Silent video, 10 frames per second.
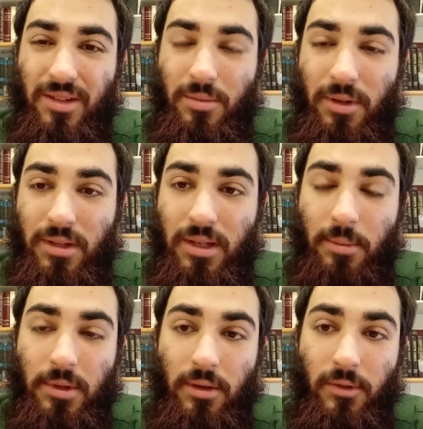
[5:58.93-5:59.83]

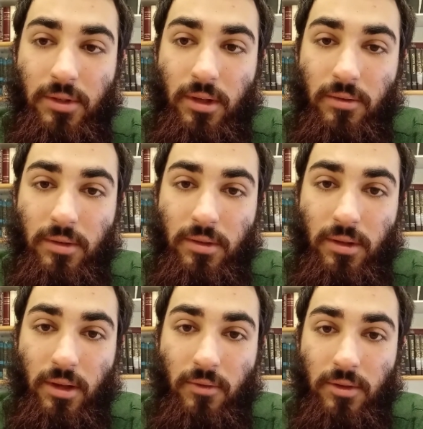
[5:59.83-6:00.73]
accepting of ourselves,
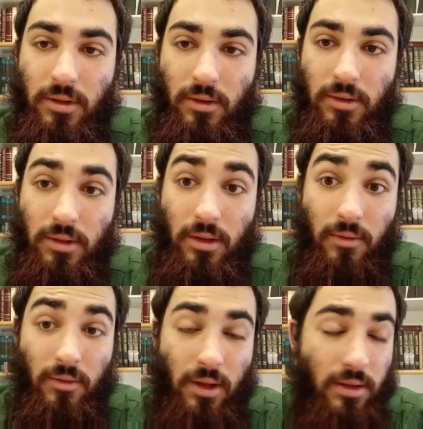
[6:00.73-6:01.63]
to love ourselves,
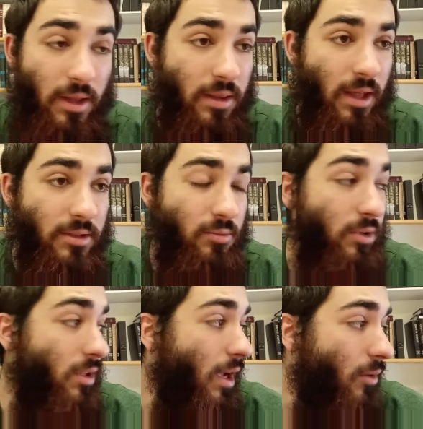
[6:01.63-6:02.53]
and that's
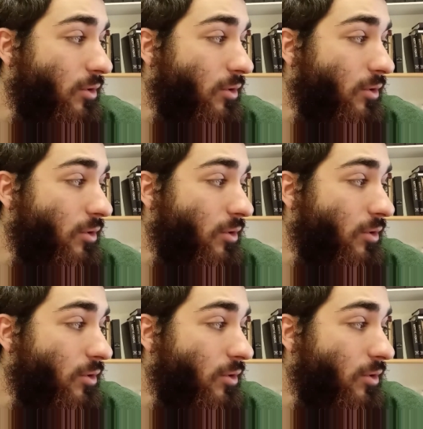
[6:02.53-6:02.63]
really how we